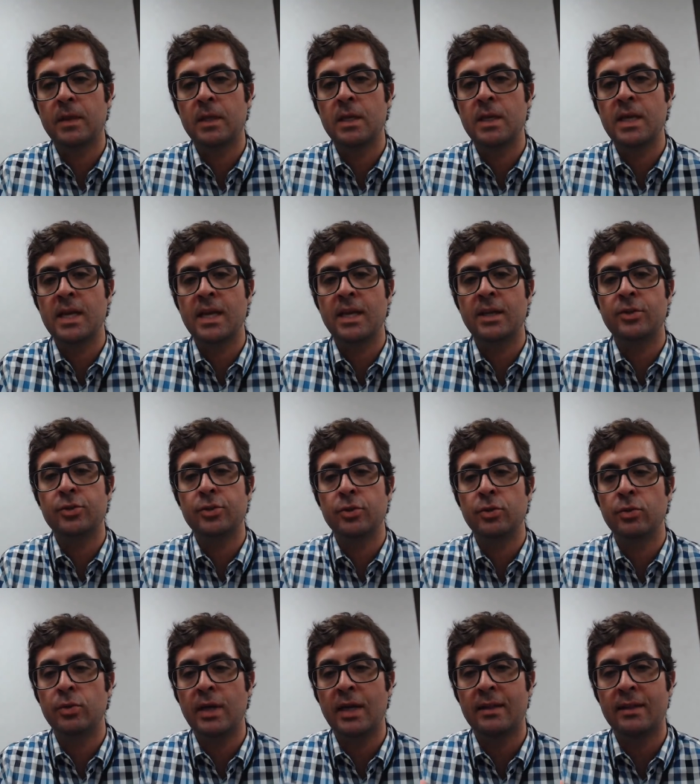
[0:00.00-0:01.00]
the need
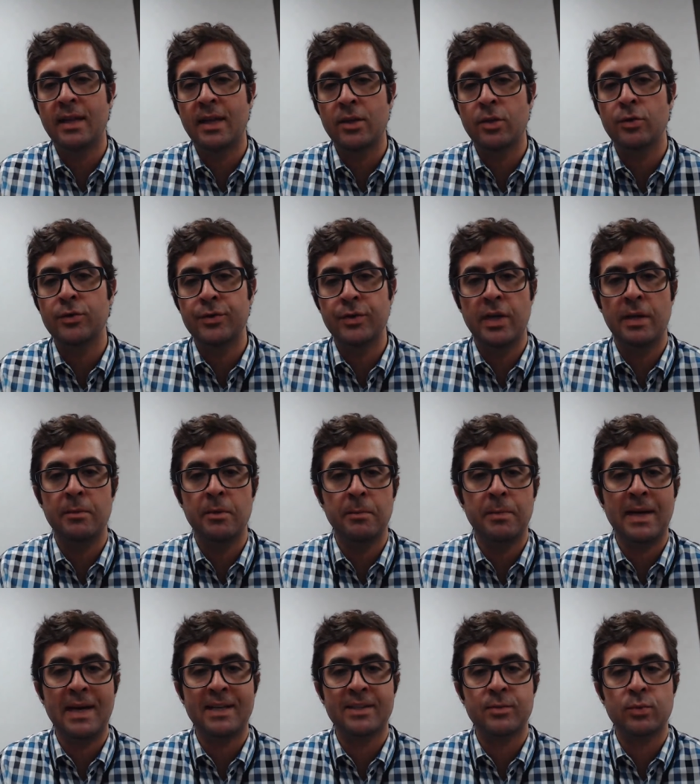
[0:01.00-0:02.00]
to get that username
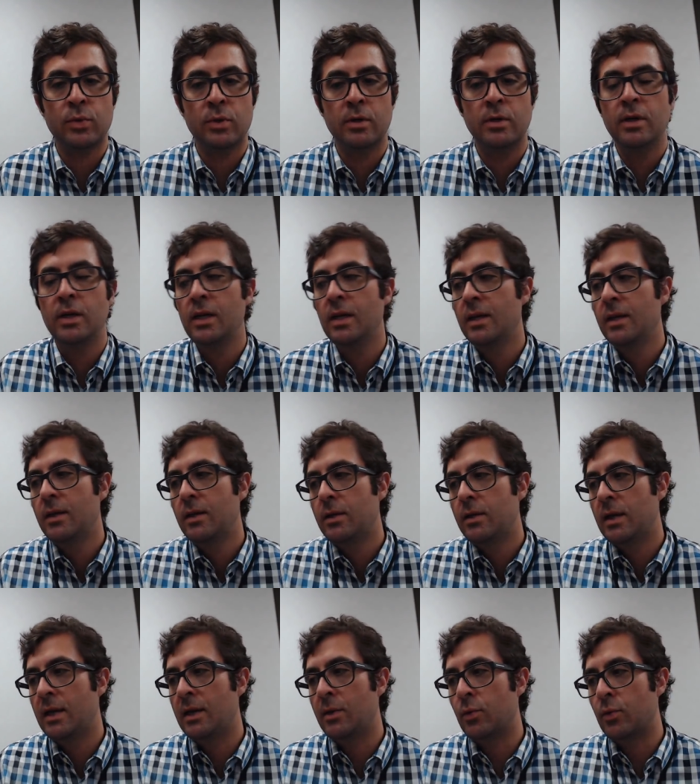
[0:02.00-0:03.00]
and password
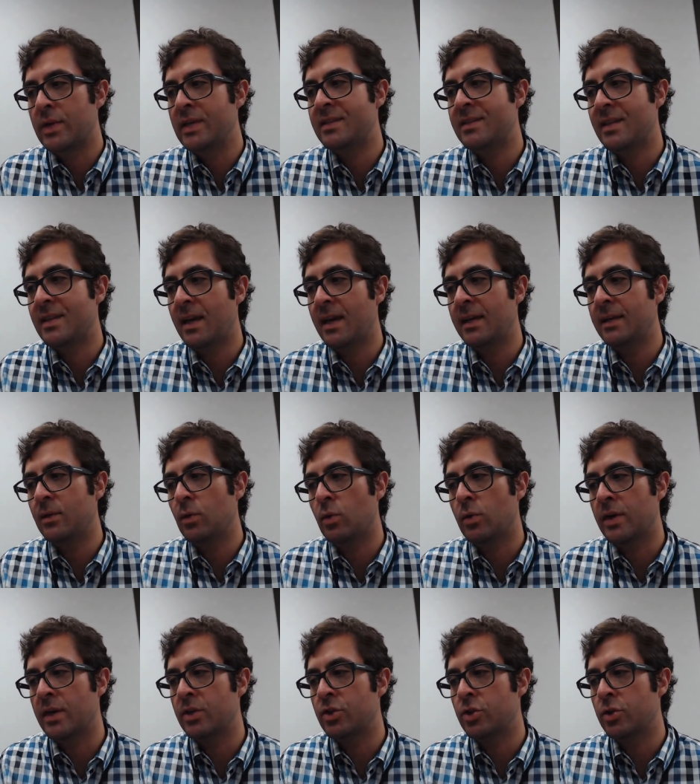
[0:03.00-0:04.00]
reset
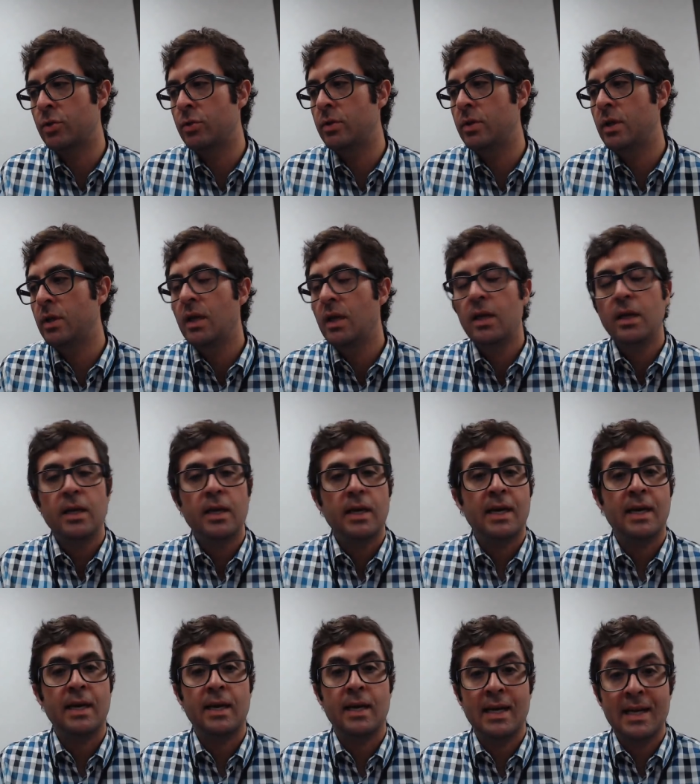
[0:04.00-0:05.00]
or issued.
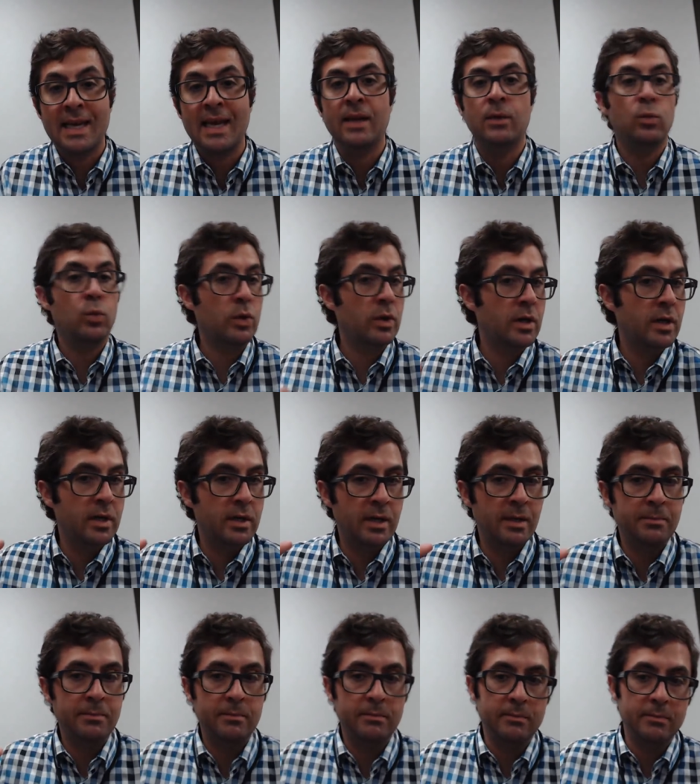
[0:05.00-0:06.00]
Again,
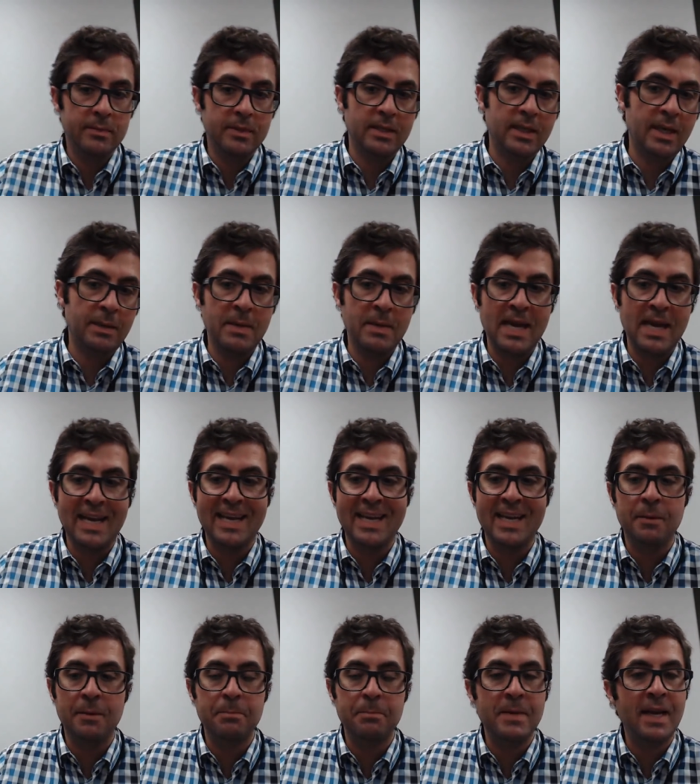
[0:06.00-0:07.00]
I'm
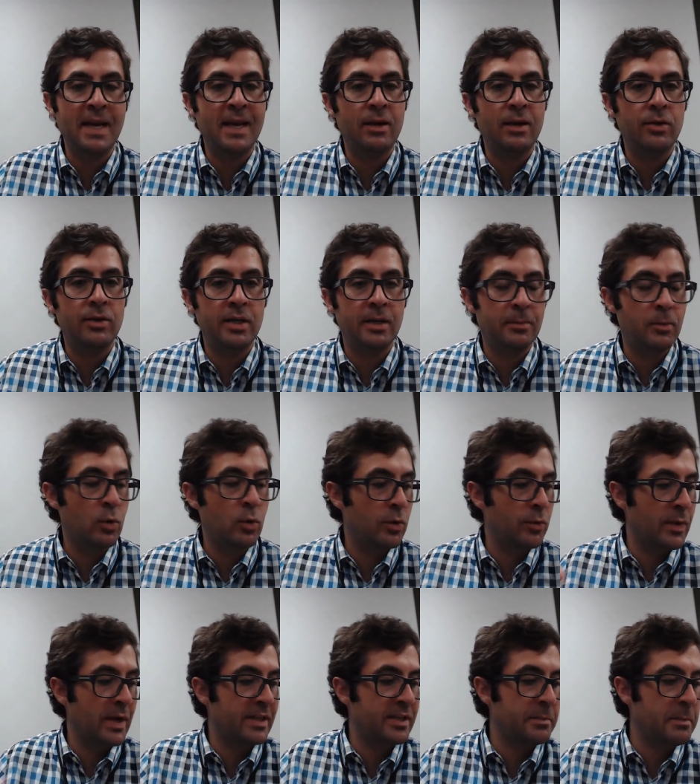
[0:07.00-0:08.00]
hanging up now and I'm
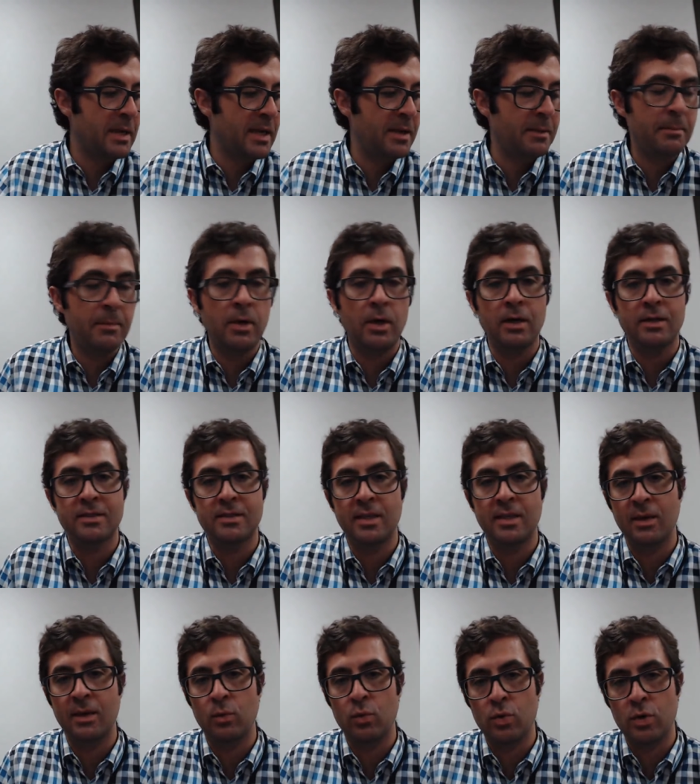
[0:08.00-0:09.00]
going right to my inbox
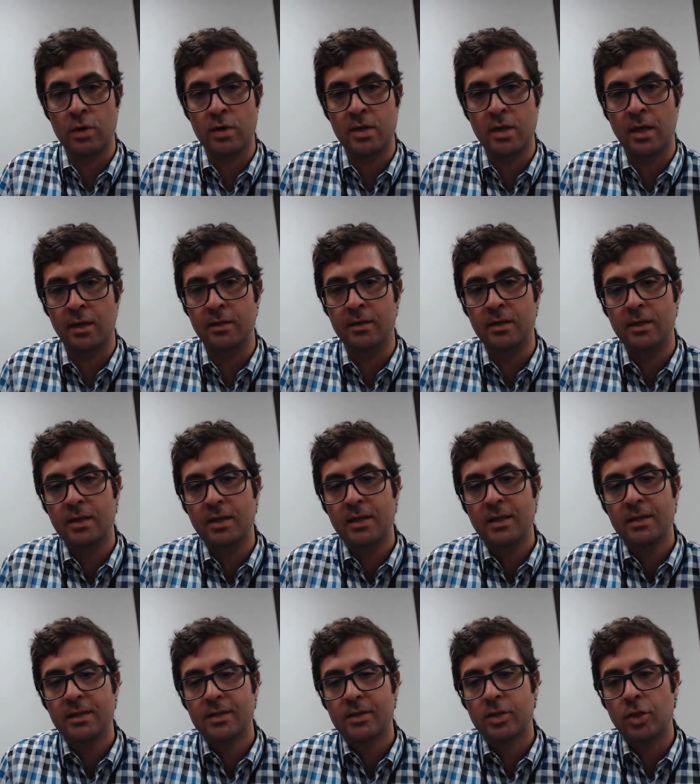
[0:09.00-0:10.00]
to get work done.
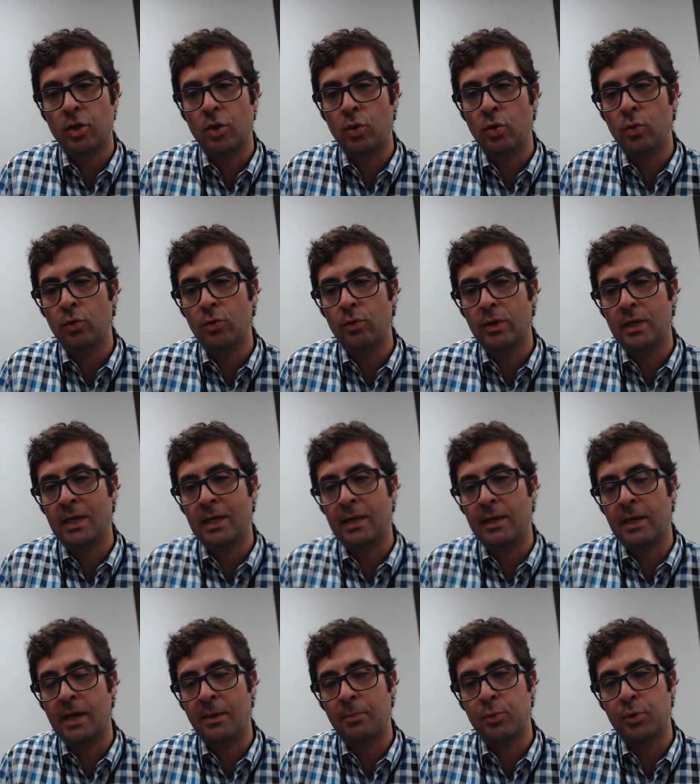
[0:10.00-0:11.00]
So
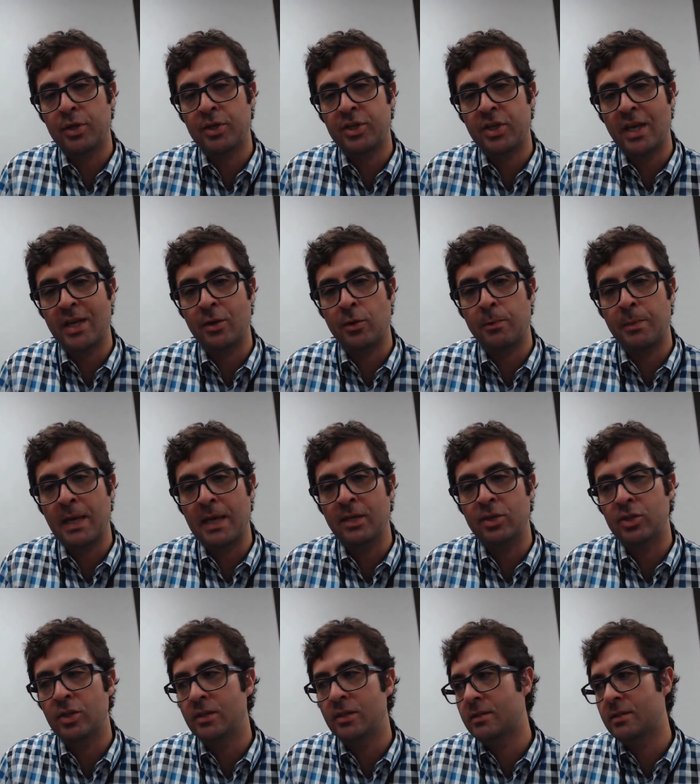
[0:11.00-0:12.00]
I appreciate your
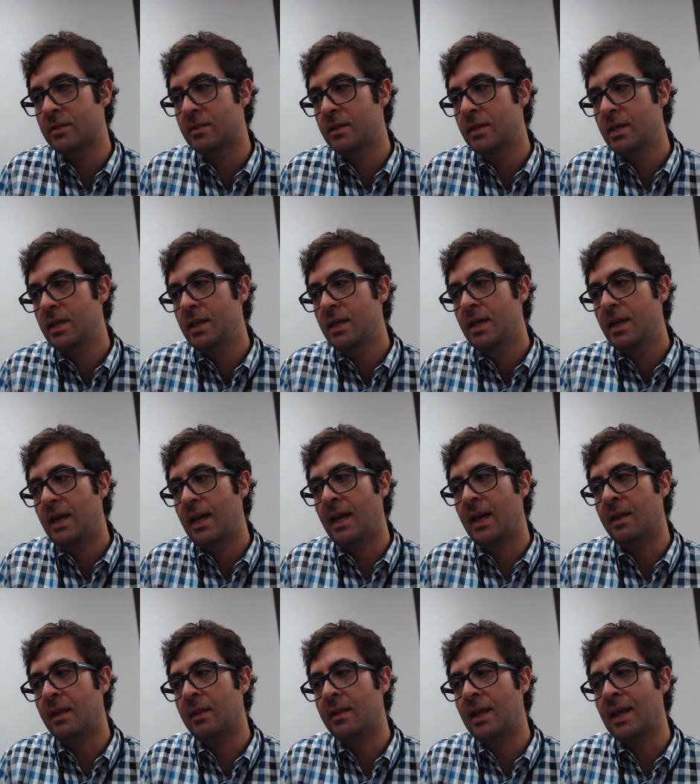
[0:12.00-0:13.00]
patience,
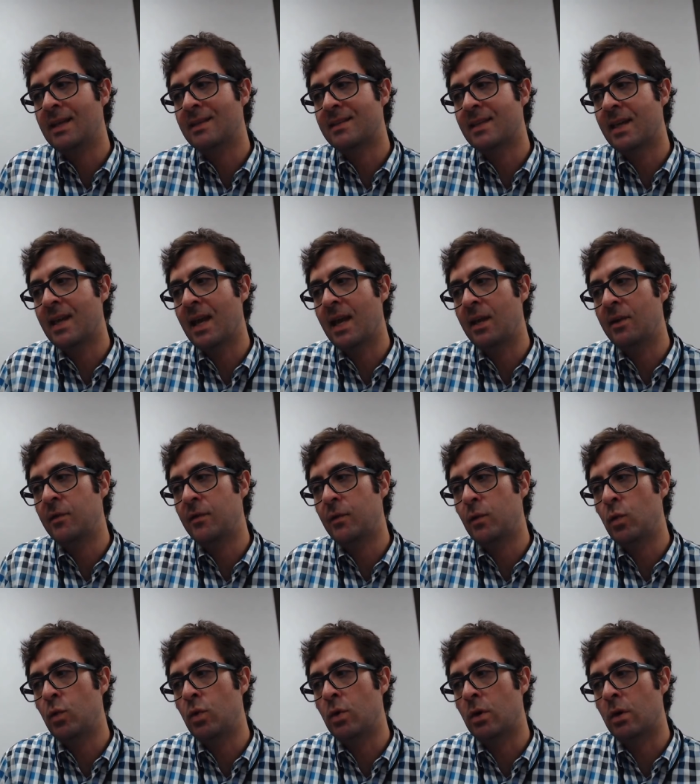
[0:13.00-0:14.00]
and thanks again
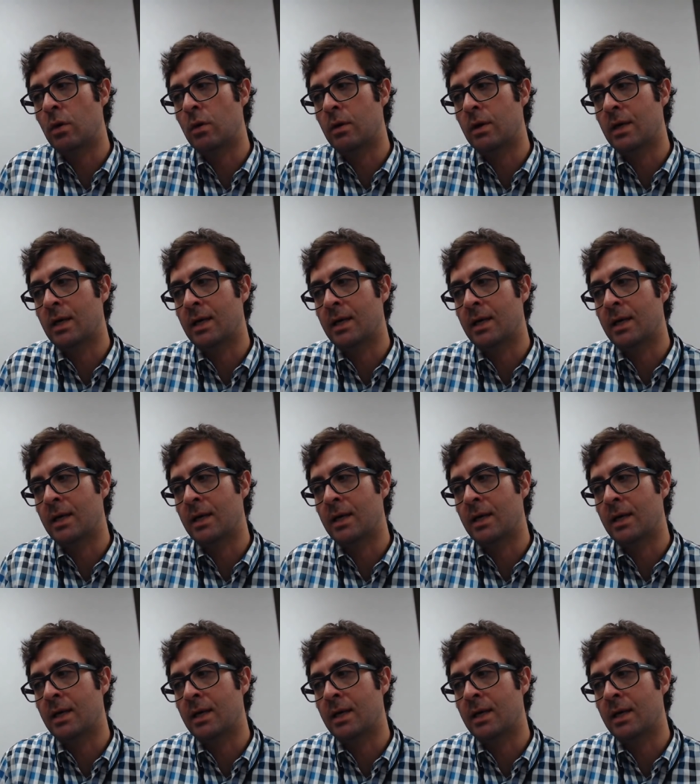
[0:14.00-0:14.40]
for